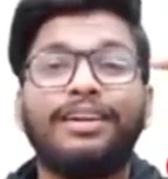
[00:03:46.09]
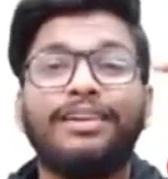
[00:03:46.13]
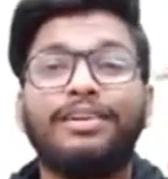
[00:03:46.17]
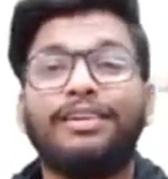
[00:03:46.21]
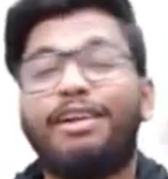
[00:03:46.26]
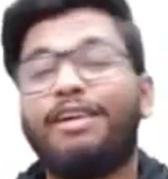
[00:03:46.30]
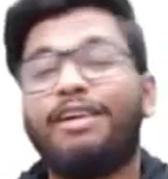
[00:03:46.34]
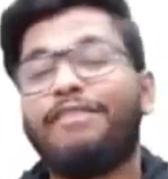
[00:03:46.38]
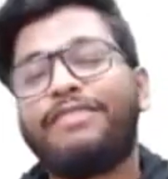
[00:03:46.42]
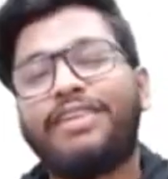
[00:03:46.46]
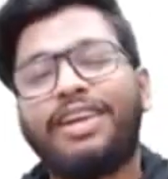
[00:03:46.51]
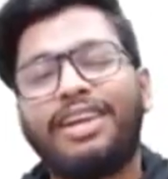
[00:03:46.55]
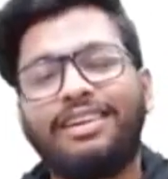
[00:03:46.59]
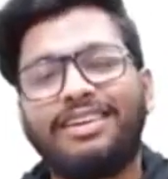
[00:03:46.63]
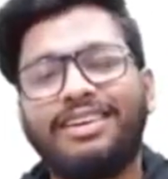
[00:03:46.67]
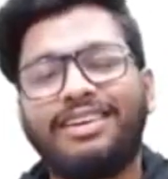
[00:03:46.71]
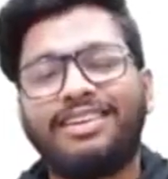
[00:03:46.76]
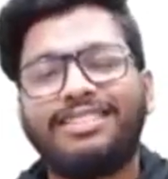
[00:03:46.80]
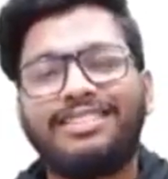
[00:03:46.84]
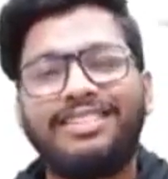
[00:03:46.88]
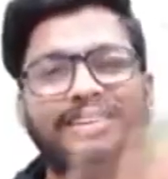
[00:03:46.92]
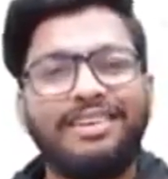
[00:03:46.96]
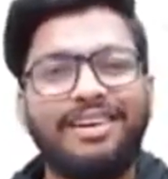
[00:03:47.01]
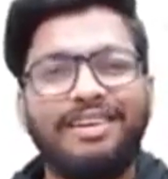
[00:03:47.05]
do not forget to
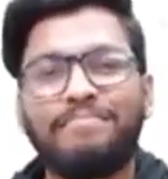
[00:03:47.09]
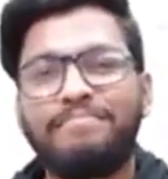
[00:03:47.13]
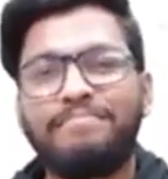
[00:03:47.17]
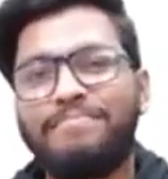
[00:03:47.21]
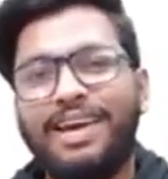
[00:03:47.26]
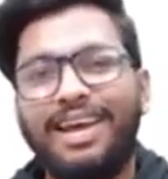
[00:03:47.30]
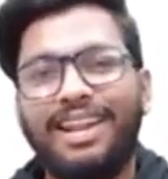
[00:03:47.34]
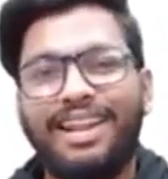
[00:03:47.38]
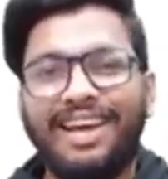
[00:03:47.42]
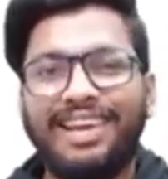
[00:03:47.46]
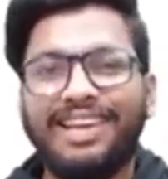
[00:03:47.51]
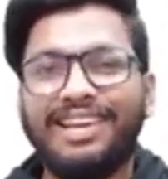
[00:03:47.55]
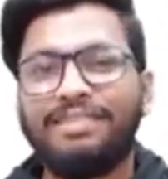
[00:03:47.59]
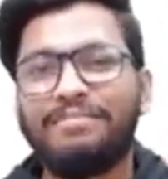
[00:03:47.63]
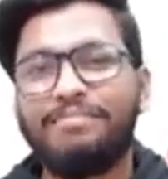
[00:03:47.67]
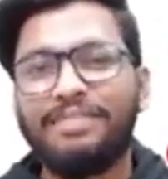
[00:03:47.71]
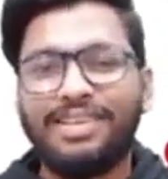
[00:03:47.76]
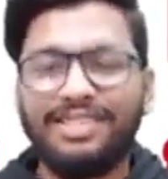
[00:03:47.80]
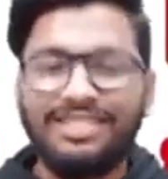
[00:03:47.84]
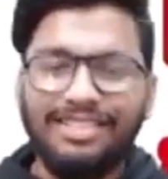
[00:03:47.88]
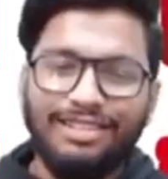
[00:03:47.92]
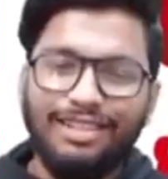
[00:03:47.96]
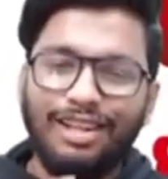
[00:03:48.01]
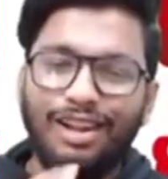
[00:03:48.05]
hit the bell icon,
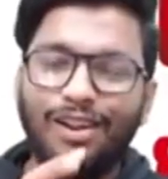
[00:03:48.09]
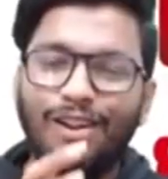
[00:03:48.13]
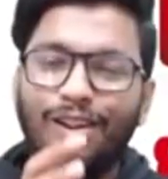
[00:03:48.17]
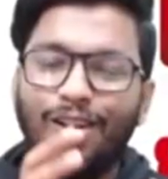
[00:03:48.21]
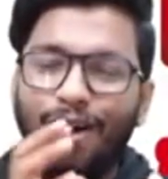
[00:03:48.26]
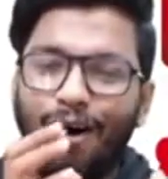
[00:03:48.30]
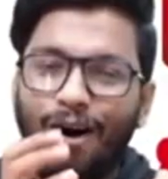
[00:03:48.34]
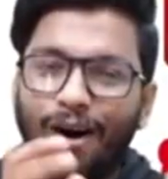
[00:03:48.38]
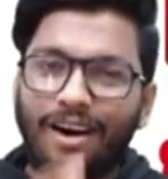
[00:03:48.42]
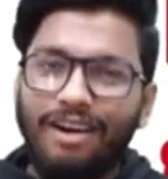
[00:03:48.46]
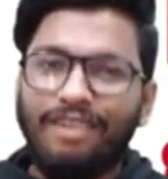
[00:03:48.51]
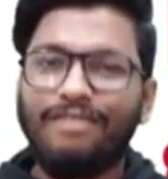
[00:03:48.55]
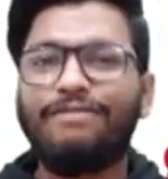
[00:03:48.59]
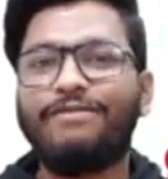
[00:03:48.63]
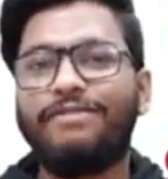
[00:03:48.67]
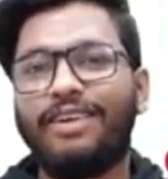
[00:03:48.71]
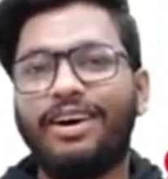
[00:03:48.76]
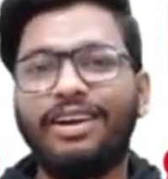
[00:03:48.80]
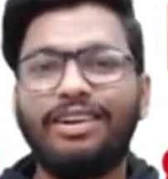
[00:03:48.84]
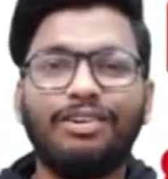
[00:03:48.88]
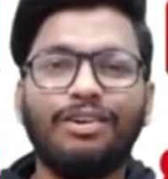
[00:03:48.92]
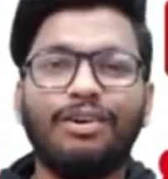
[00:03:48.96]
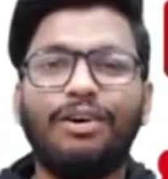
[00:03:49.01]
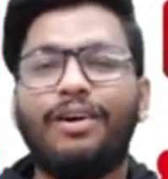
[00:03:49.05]
because there's a lot of
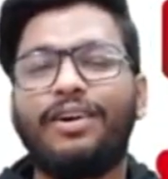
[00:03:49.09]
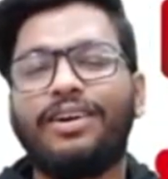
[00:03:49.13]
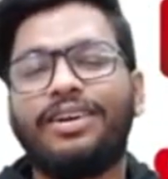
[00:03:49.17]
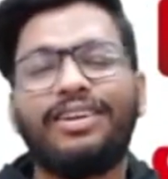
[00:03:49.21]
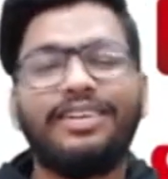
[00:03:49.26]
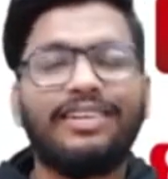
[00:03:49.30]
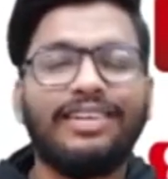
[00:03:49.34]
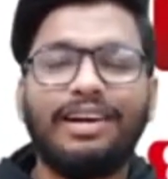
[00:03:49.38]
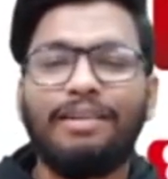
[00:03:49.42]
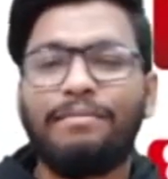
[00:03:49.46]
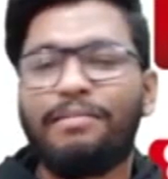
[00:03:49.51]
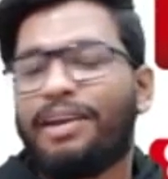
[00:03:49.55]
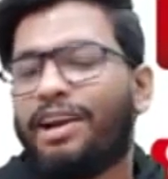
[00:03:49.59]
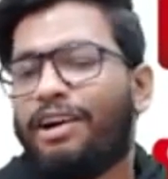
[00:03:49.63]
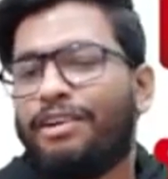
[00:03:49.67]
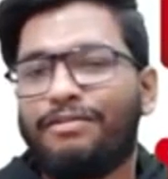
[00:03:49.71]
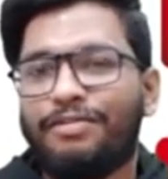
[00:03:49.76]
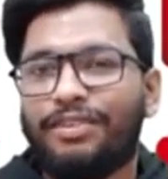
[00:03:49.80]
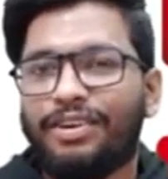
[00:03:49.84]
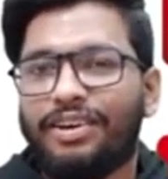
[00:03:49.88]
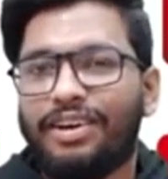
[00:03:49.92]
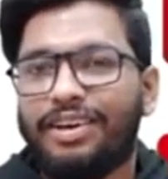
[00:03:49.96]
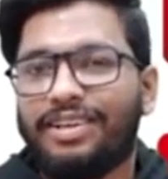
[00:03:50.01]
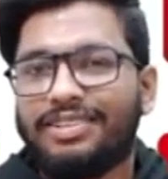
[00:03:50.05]
fun content coming
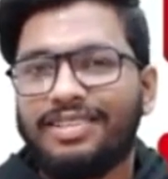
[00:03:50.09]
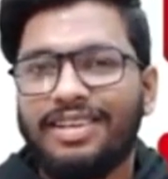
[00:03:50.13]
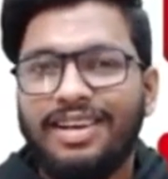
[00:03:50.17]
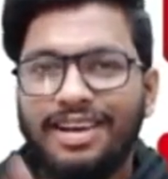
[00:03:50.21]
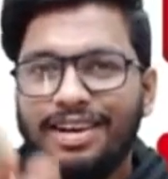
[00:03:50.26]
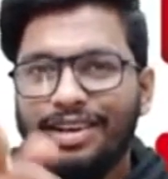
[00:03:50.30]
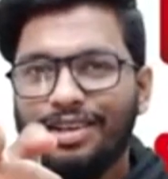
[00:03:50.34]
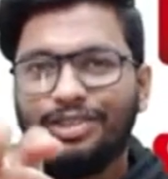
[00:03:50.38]
out for you guys.